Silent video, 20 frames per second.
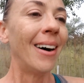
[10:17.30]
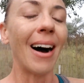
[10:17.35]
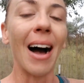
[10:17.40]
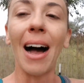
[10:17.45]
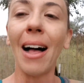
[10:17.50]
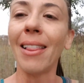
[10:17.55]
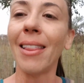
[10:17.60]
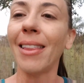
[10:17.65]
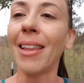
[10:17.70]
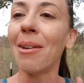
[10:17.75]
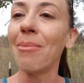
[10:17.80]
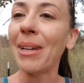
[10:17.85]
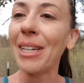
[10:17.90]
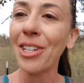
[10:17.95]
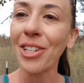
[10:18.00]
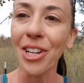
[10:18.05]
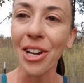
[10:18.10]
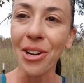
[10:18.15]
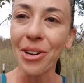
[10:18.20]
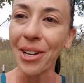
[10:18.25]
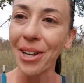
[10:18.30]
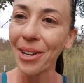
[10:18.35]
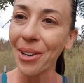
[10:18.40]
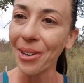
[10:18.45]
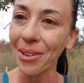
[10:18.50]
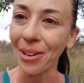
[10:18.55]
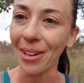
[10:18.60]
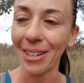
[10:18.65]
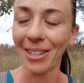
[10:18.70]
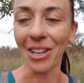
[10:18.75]
let me show
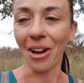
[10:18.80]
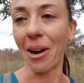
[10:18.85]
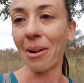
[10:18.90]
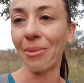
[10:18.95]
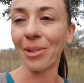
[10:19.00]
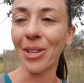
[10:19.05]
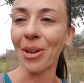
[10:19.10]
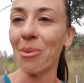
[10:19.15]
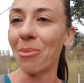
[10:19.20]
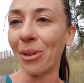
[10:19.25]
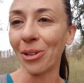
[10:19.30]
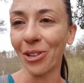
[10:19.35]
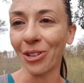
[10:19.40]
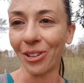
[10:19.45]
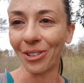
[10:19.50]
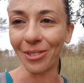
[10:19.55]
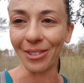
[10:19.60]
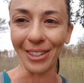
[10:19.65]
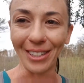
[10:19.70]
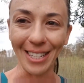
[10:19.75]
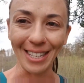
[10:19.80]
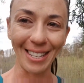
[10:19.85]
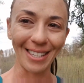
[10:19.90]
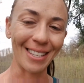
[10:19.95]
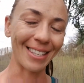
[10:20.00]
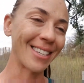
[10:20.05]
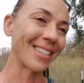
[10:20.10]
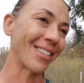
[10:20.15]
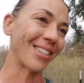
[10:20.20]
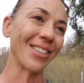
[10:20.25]
you. Sorry, I'm so emotional about
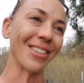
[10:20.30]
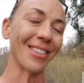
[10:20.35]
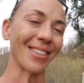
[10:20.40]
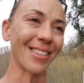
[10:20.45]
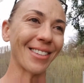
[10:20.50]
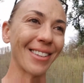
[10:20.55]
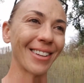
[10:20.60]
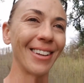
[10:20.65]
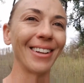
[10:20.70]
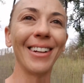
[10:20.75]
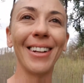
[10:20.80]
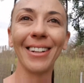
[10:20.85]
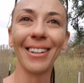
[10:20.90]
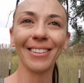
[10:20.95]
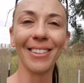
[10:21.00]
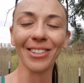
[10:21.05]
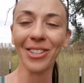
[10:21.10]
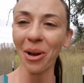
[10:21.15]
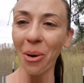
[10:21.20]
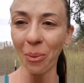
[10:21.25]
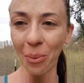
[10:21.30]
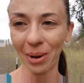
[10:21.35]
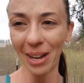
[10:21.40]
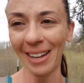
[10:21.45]
this. This is just so.